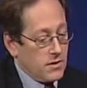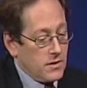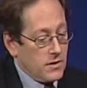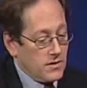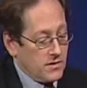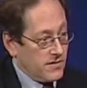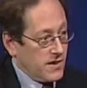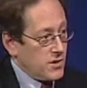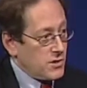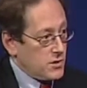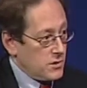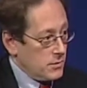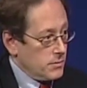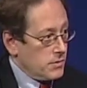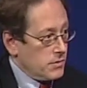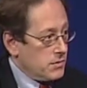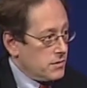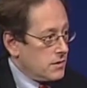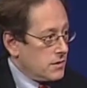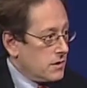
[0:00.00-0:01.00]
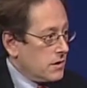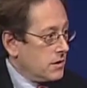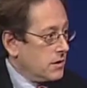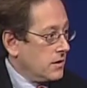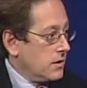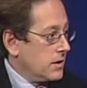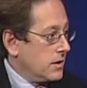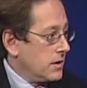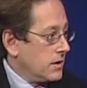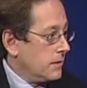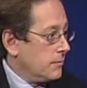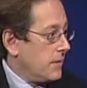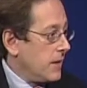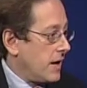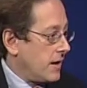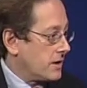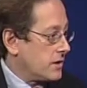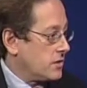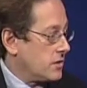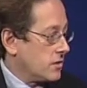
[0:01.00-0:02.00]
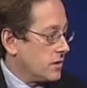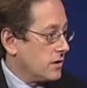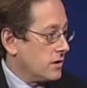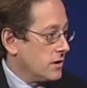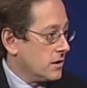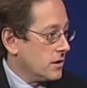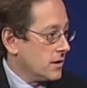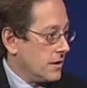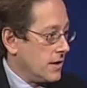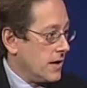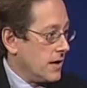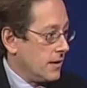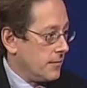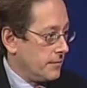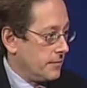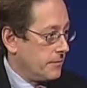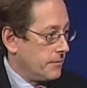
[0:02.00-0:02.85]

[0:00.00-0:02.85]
and the vegetables and the and the bok choy and all that. And